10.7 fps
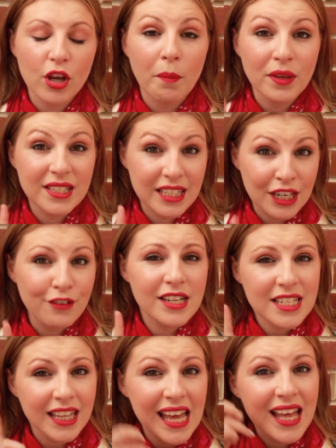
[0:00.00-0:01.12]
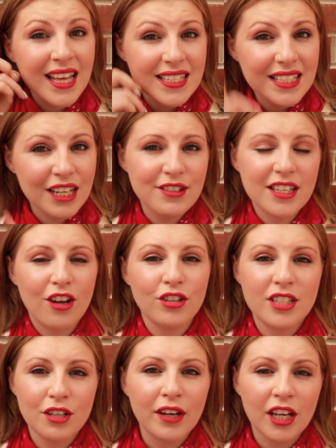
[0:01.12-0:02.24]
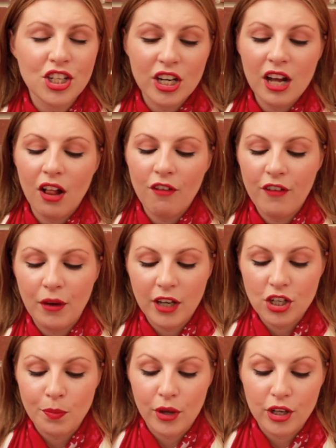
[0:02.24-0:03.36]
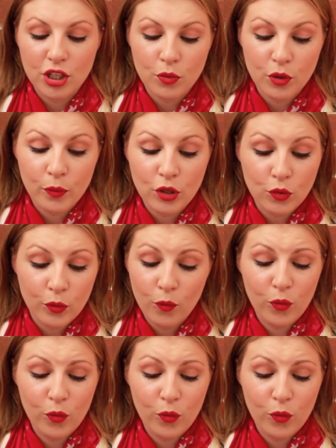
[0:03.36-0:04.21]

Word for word: So I'm seriously, seriously considering a Chanel foundation purchase, which, which,